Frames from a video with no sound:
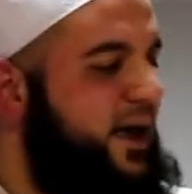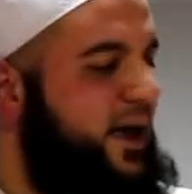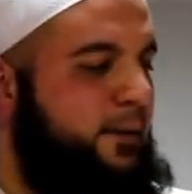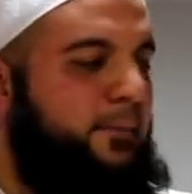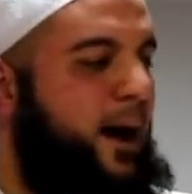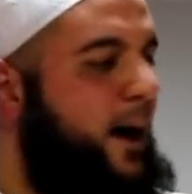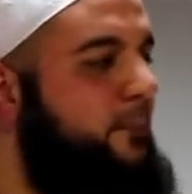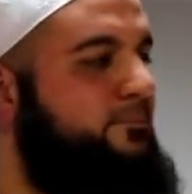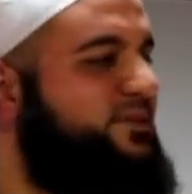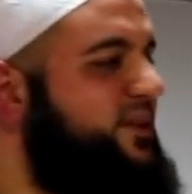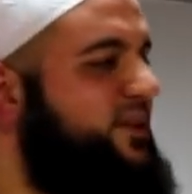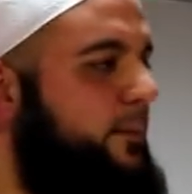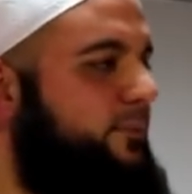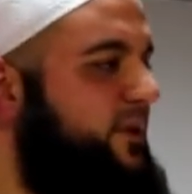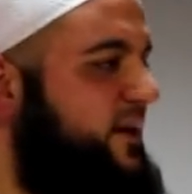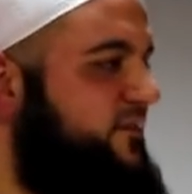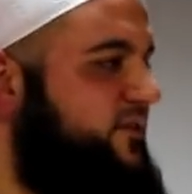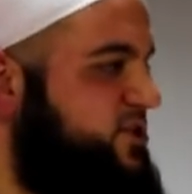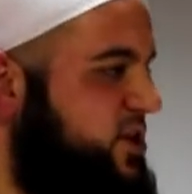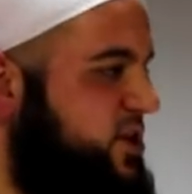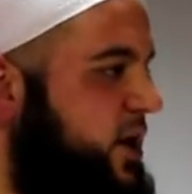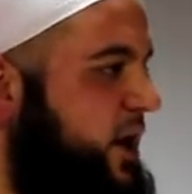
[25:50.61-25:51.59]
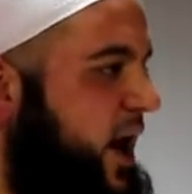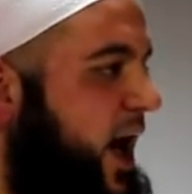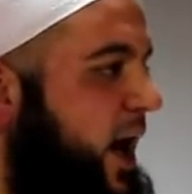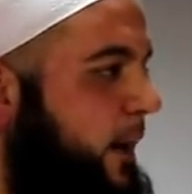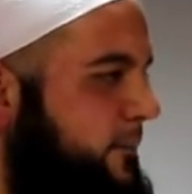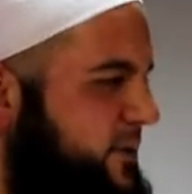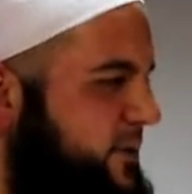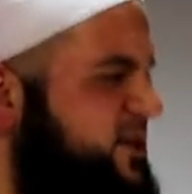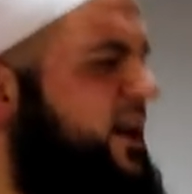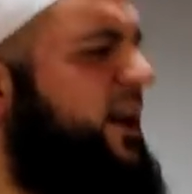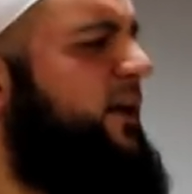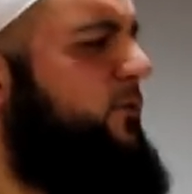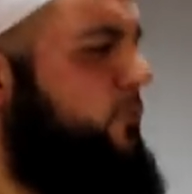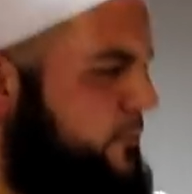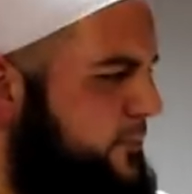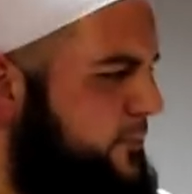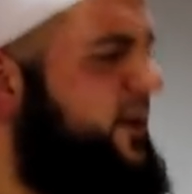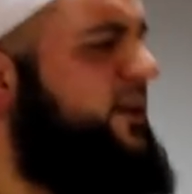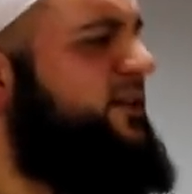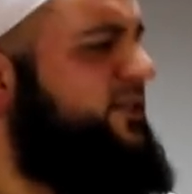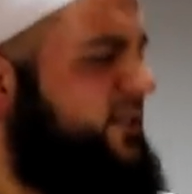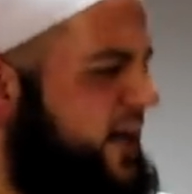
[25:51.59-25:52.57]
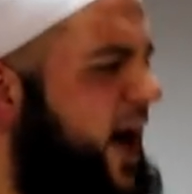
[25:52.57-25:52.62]
Imam Sahib never turned up. Bichada, we'll
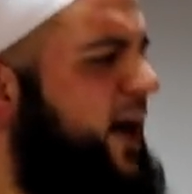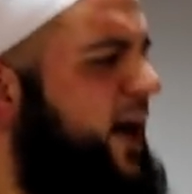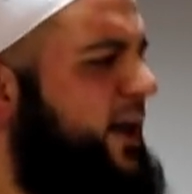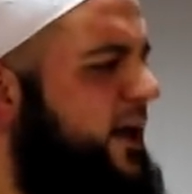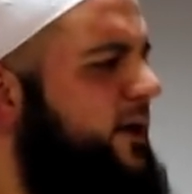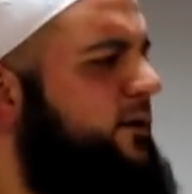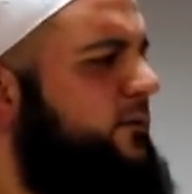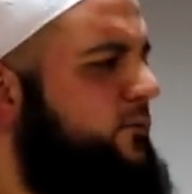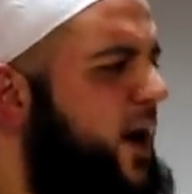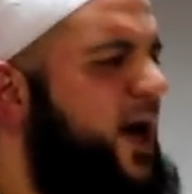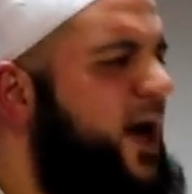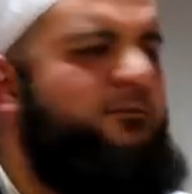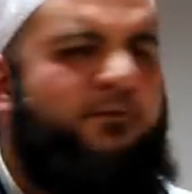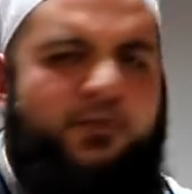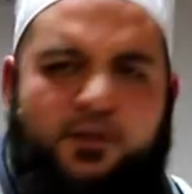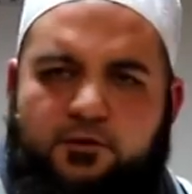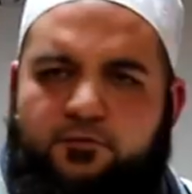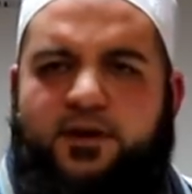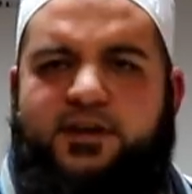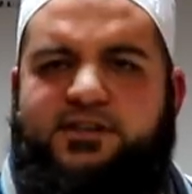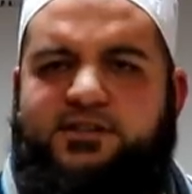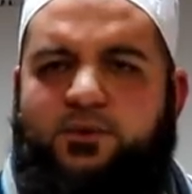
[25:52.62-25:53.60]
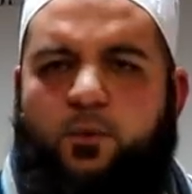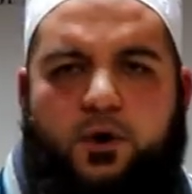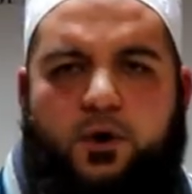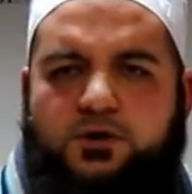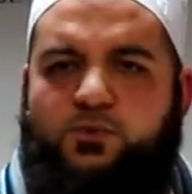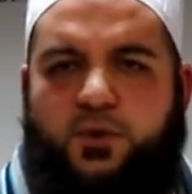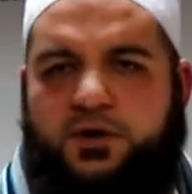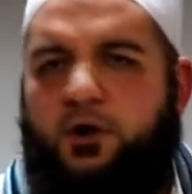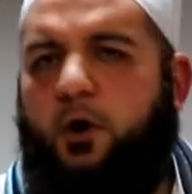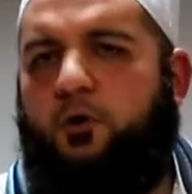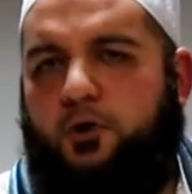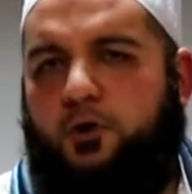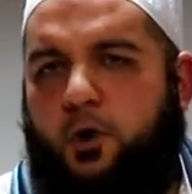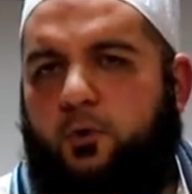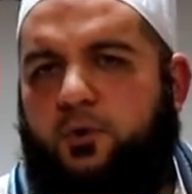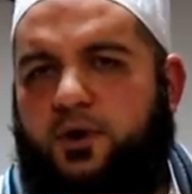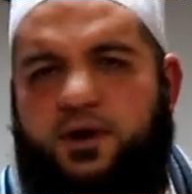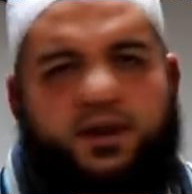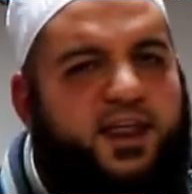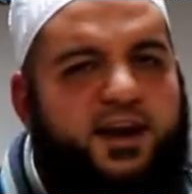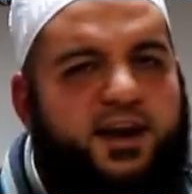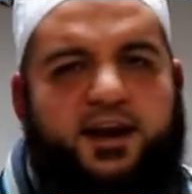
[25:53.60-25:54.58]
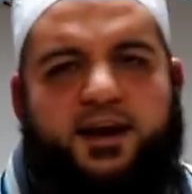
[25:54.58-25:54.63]
be insane, whatever the reason was, we don't know.
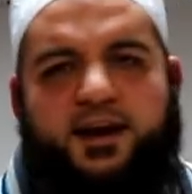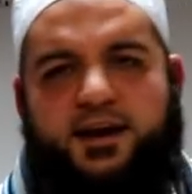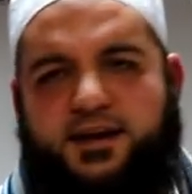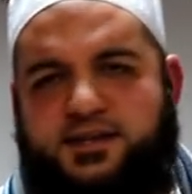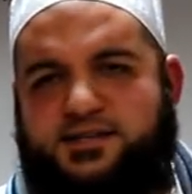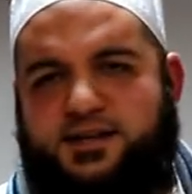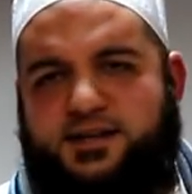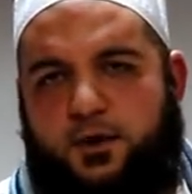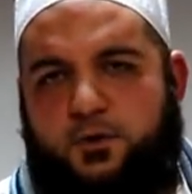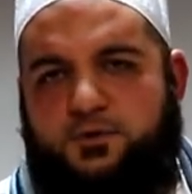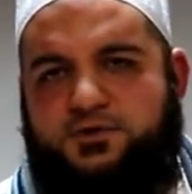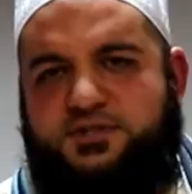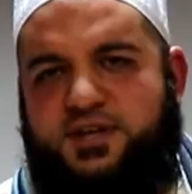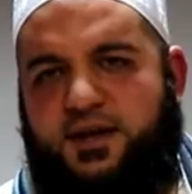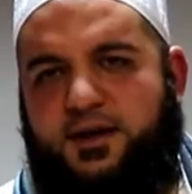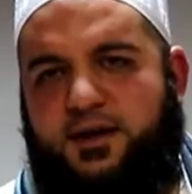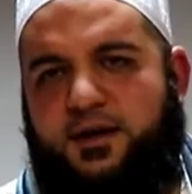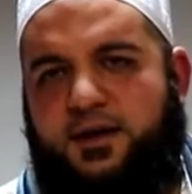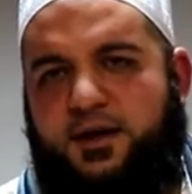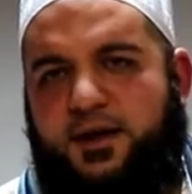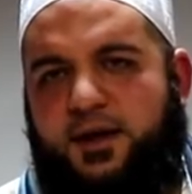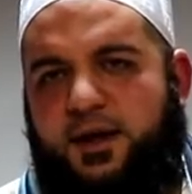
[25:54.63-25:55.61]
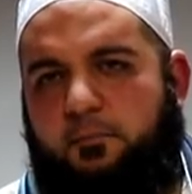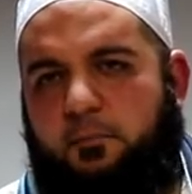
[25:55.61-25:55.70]
They didn't disclose it.